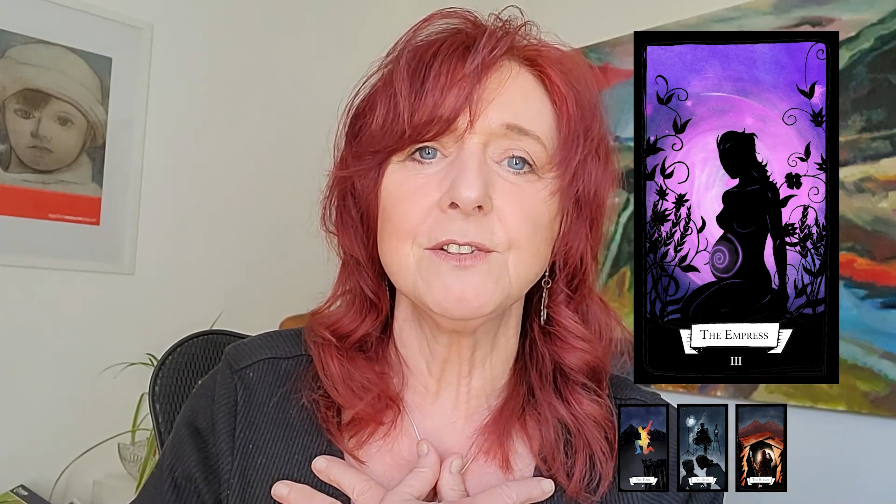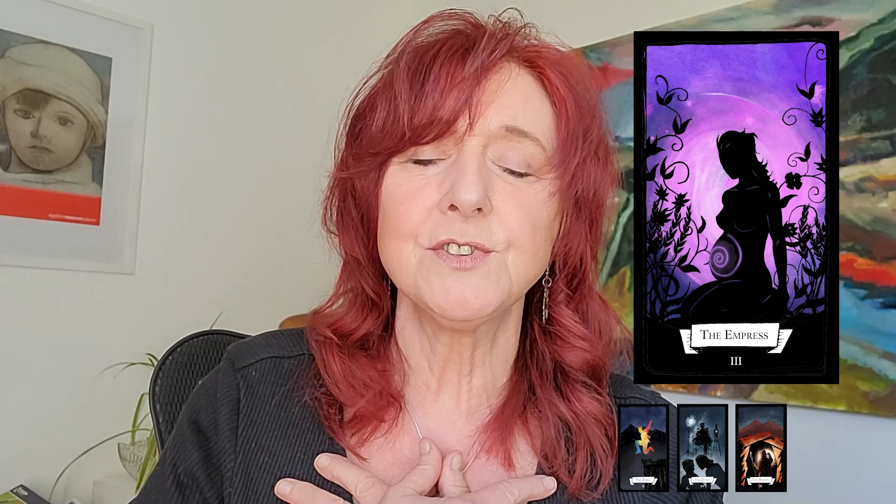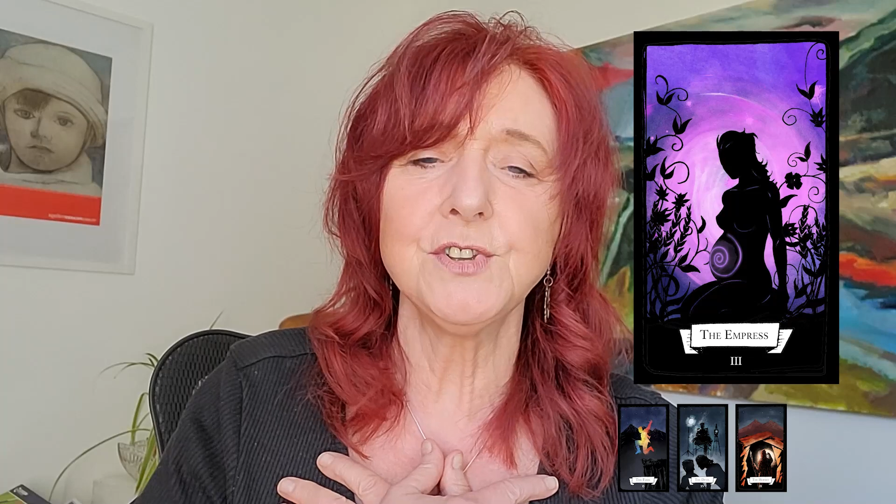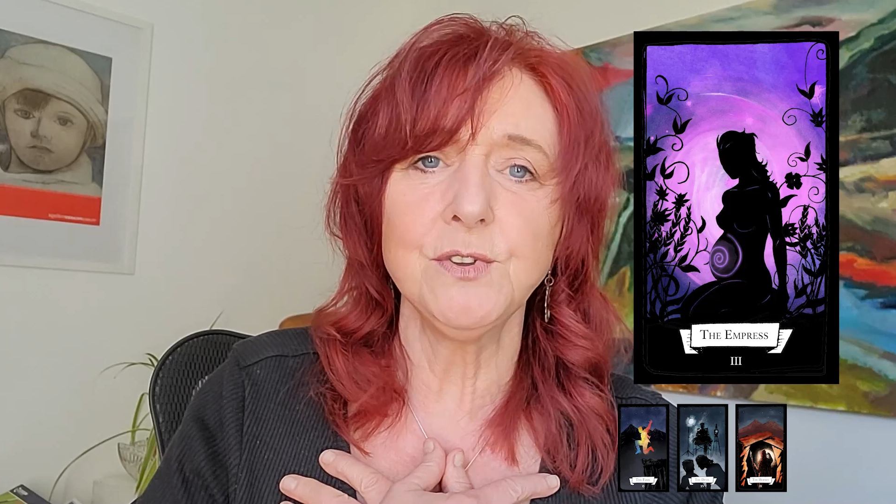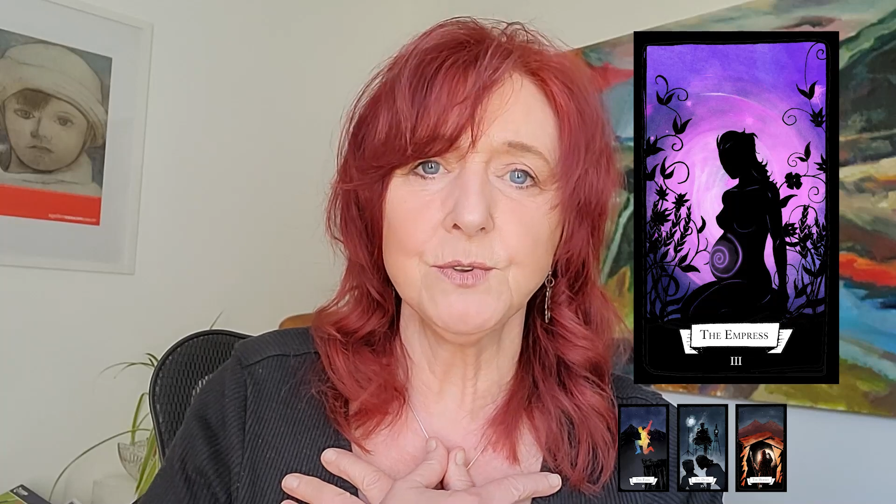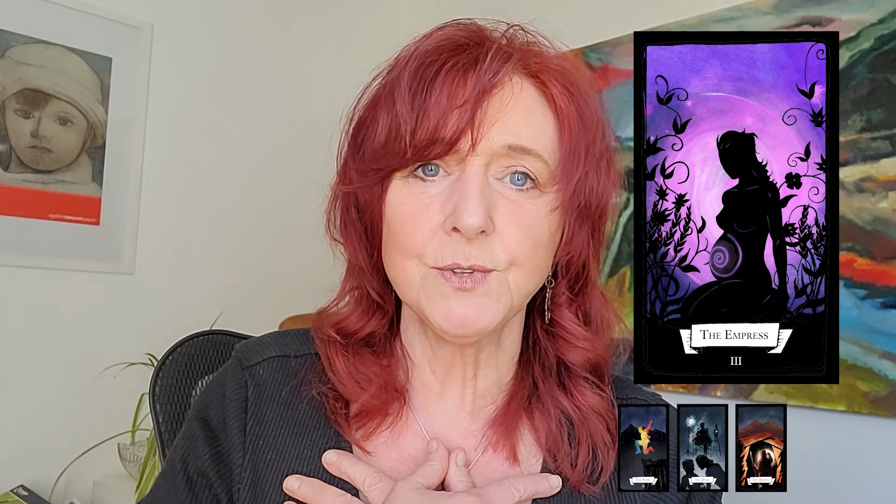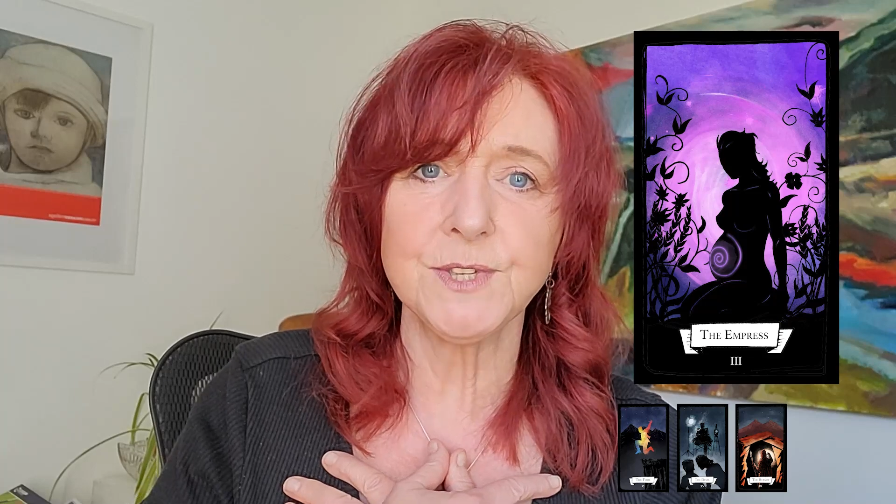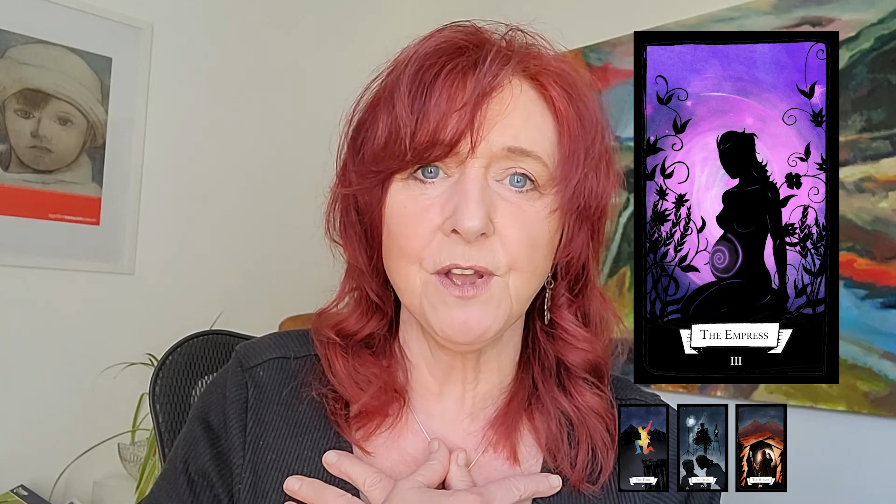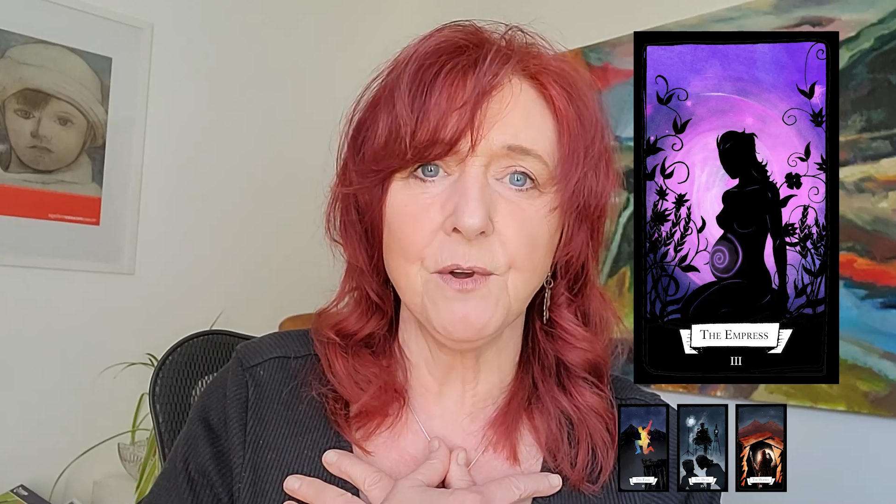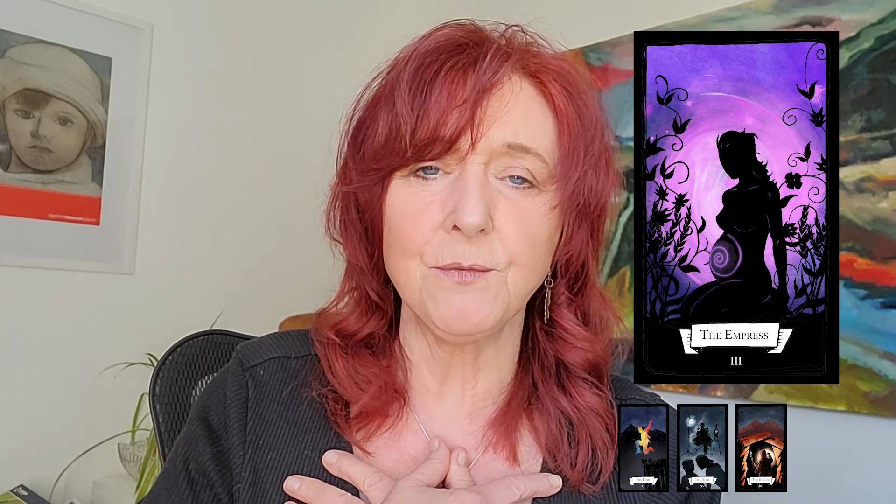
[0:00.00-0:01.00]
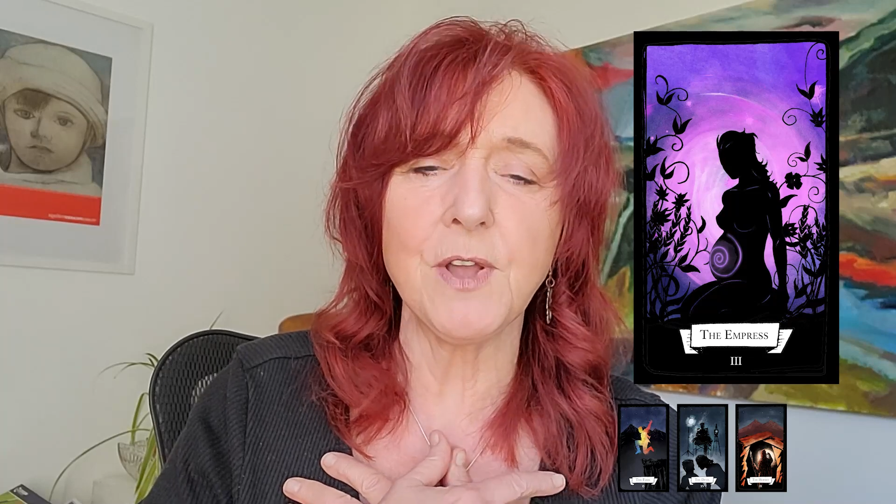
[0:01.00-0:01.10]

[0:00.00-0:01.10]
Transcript: to yourself,